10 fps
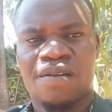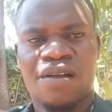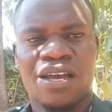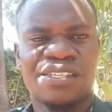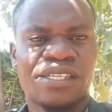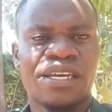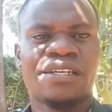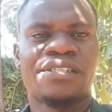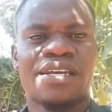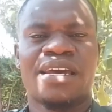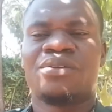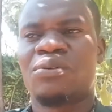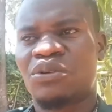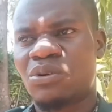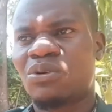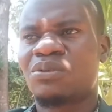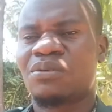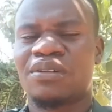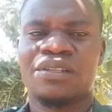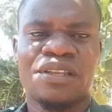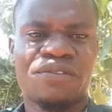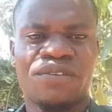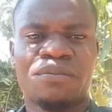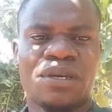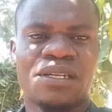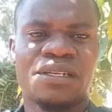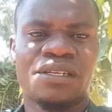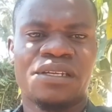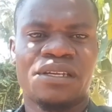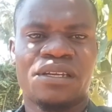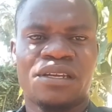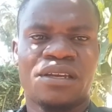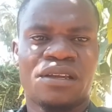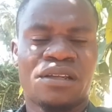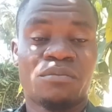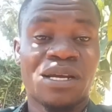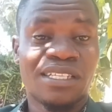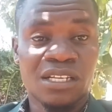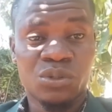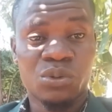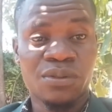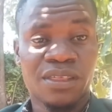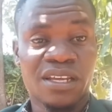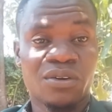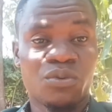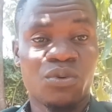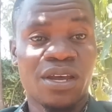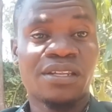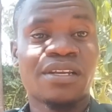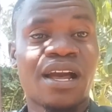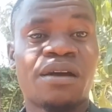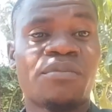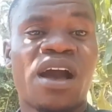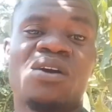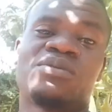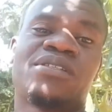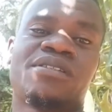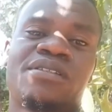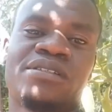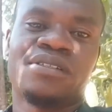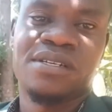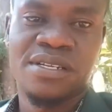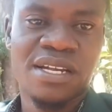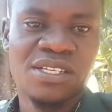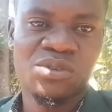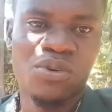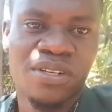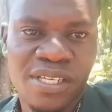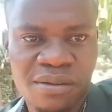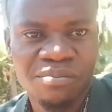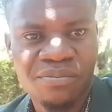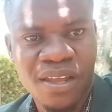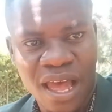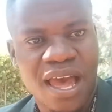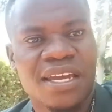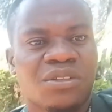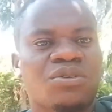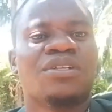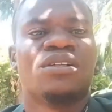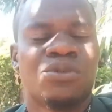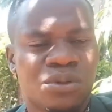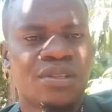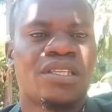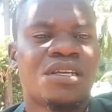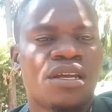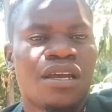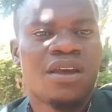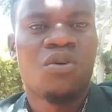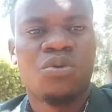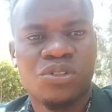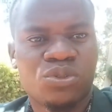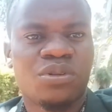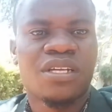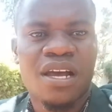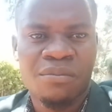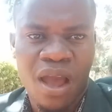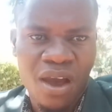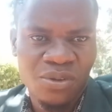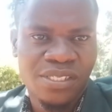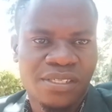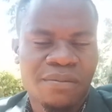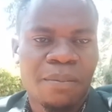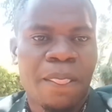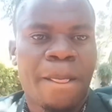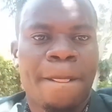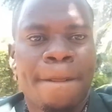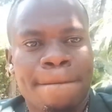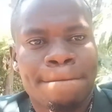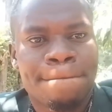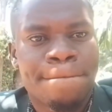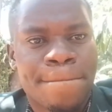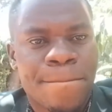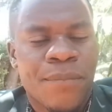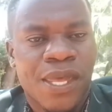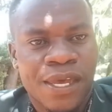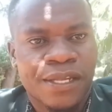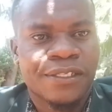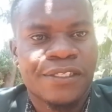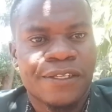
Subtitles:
I said I don't know the family. But the truth will come out. And that is what I know. The truth will soon come out. And